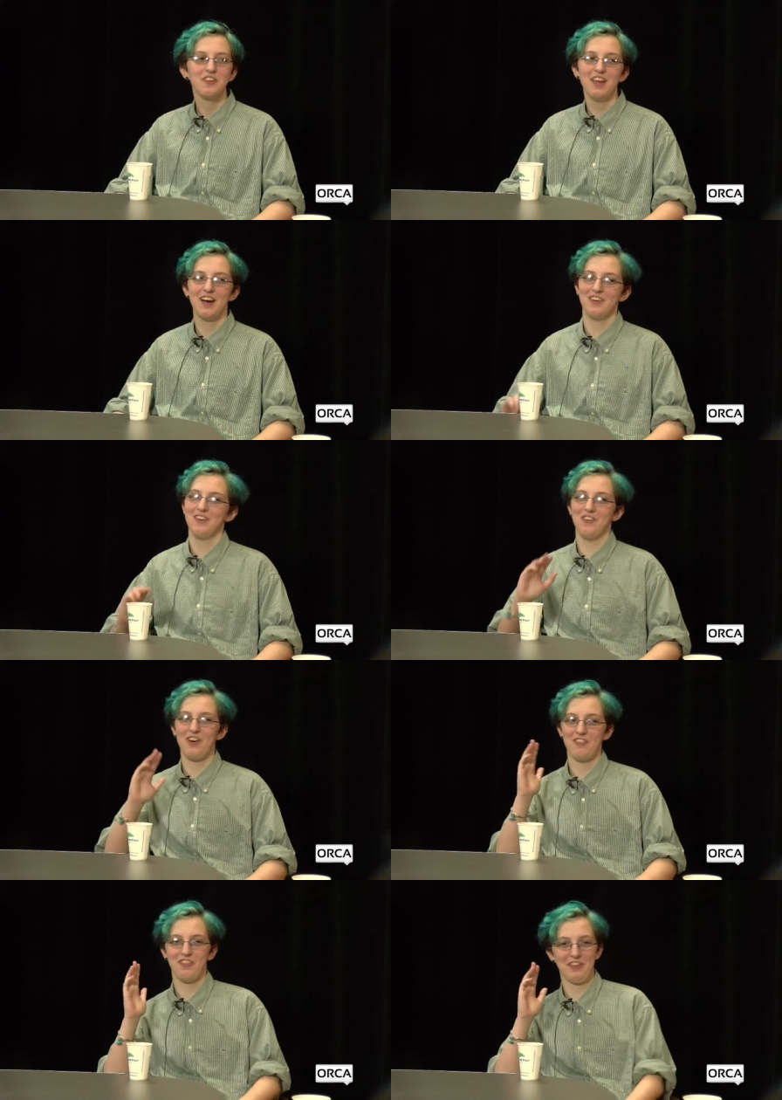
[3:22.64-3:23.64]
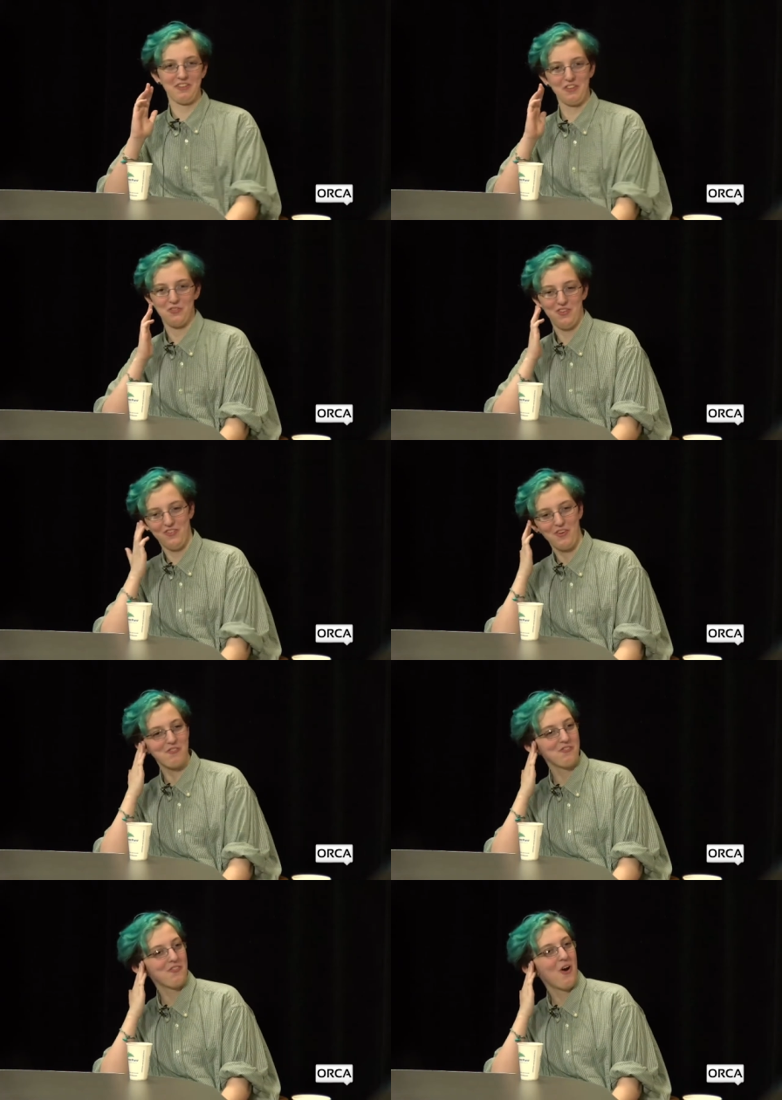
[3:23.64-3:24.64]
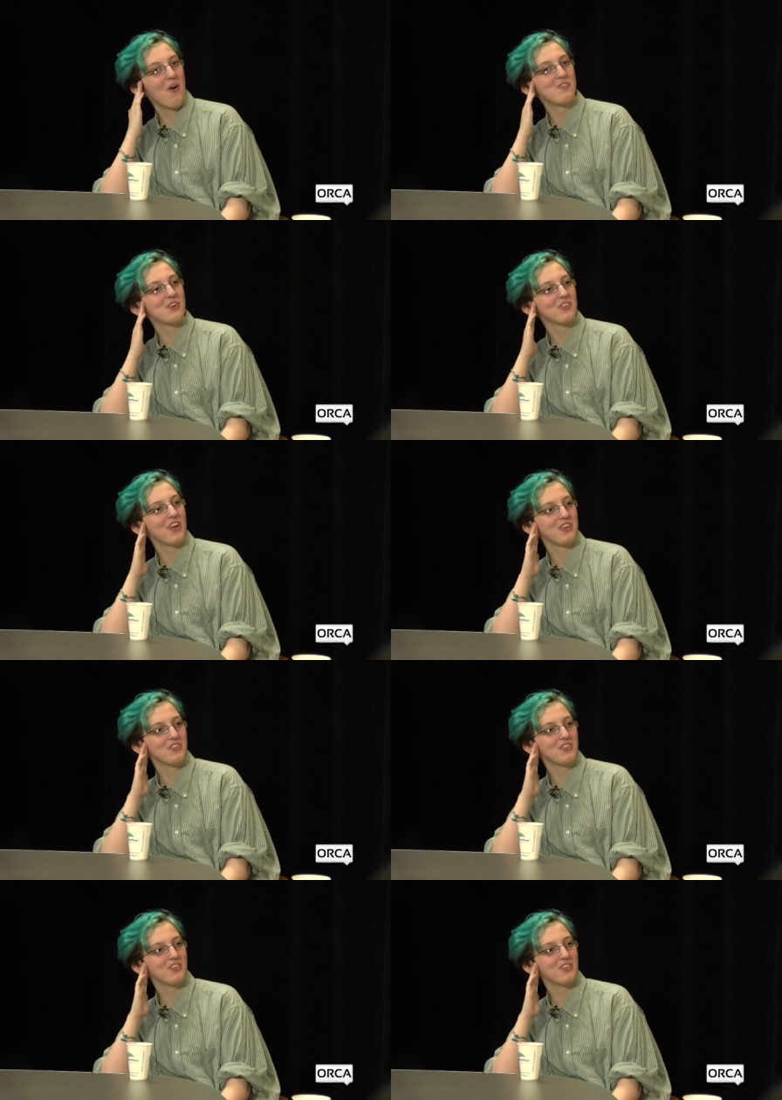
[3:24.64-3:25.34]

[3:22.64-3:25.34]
yeah, no, I feel like lesbians are. It's like straight